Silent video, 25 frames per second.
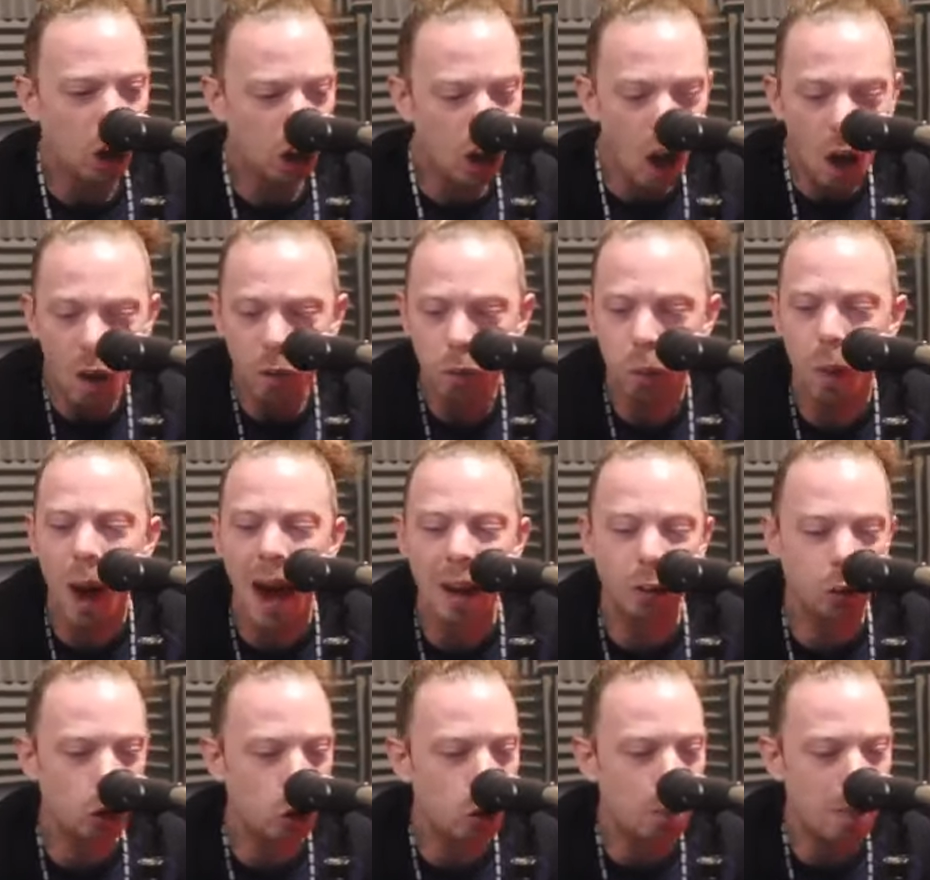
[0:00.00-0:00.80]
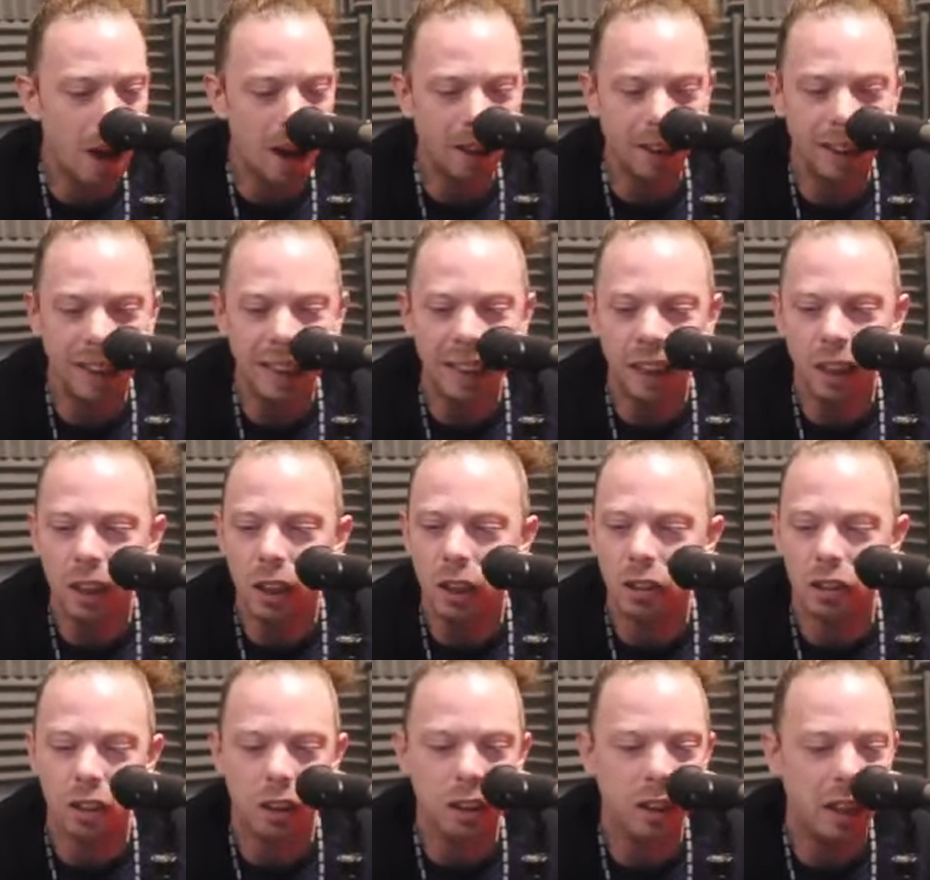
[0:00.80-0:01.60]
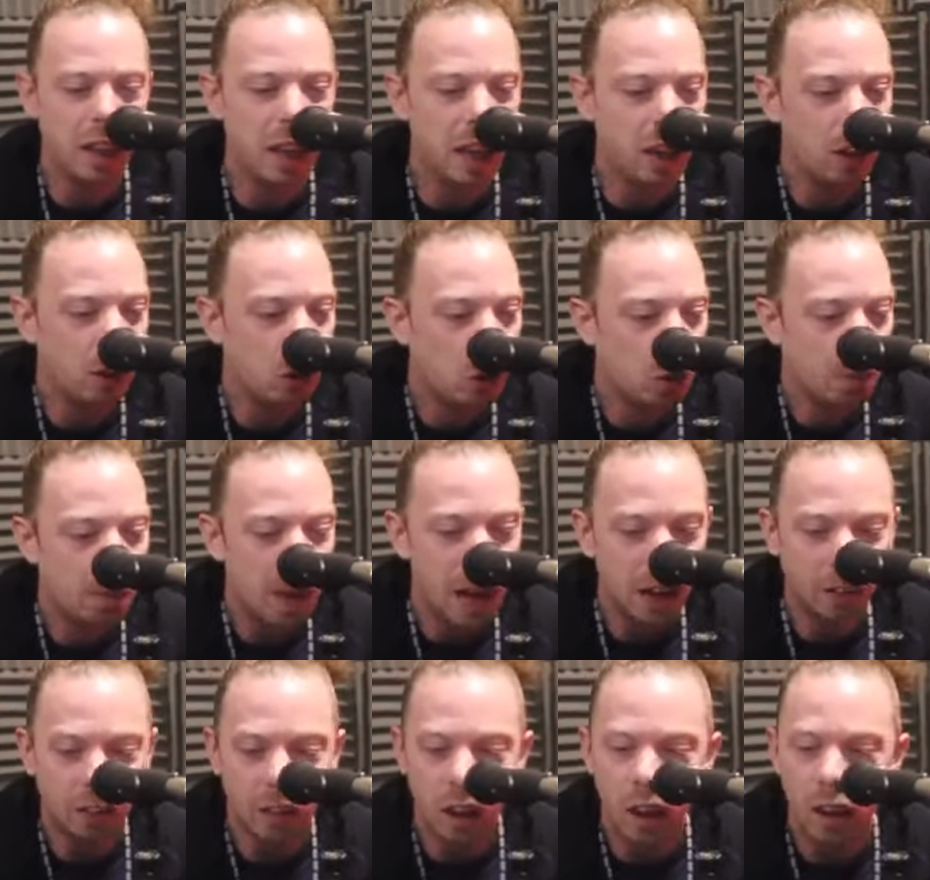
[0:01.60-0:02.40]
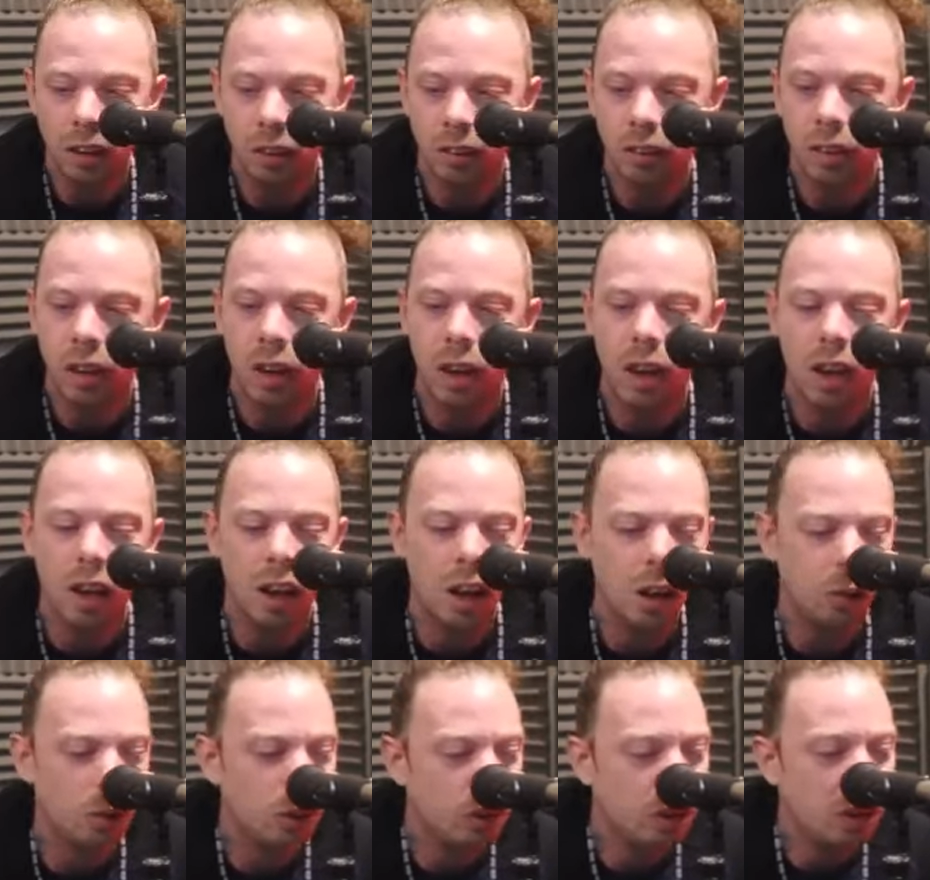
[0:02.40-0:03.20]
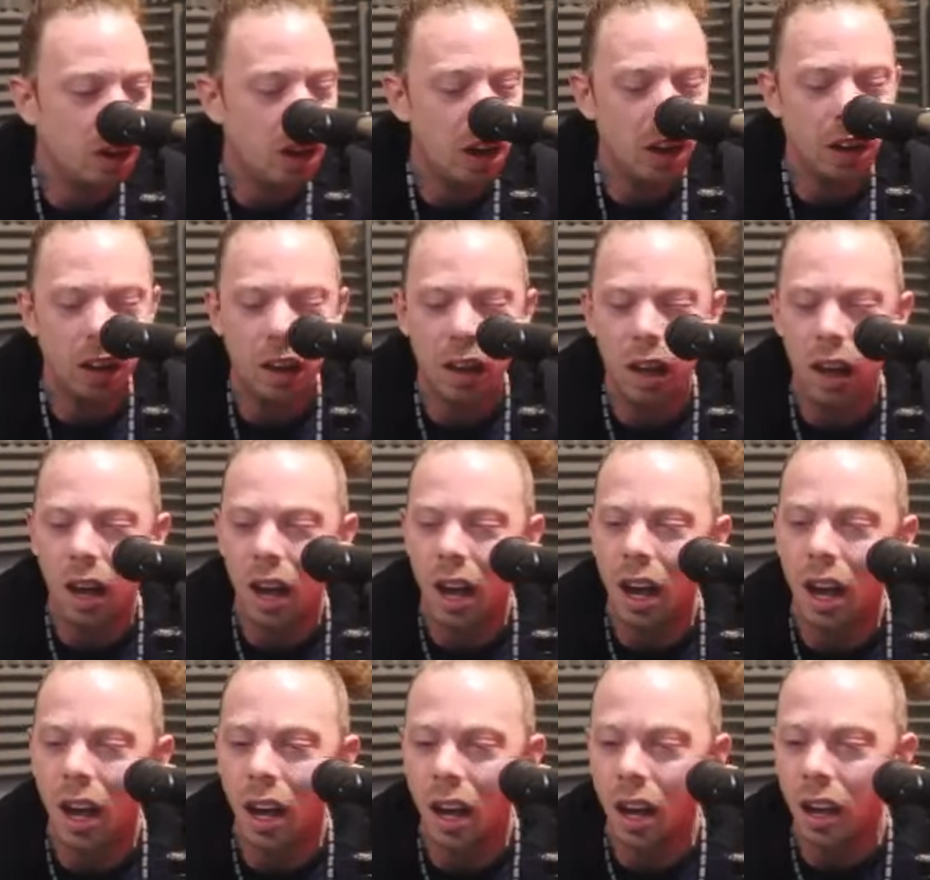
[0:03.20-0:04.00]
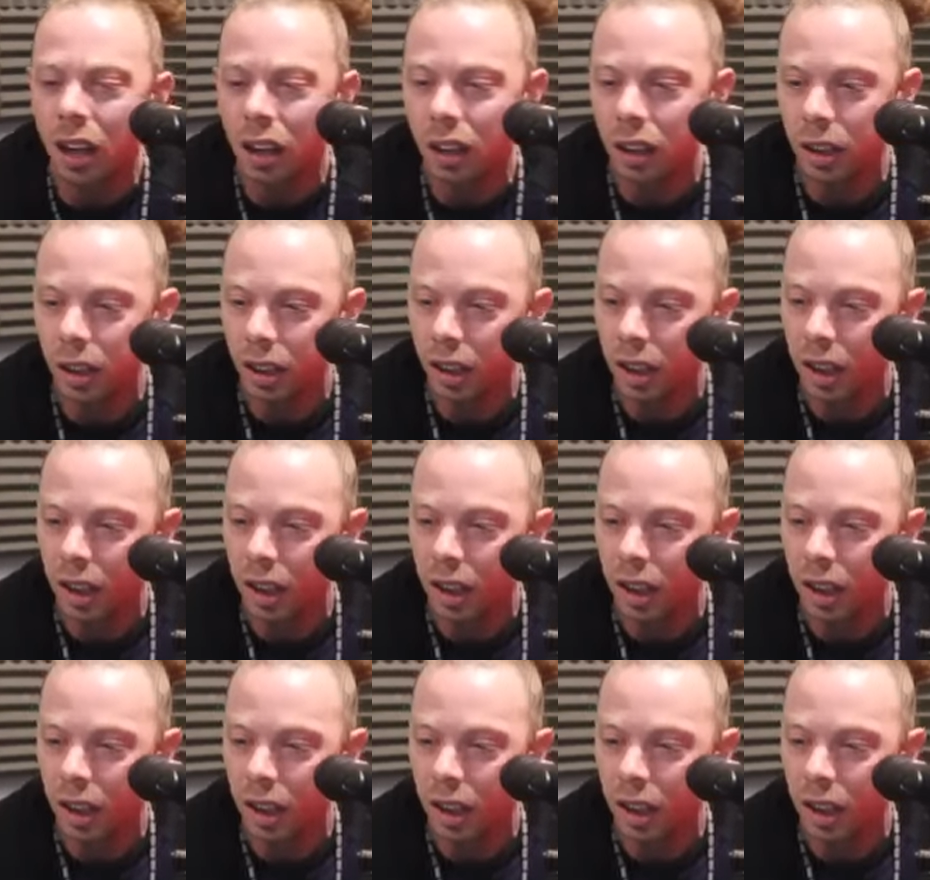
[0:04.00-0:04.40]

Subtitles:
Love white woman, Asian, it no matter now.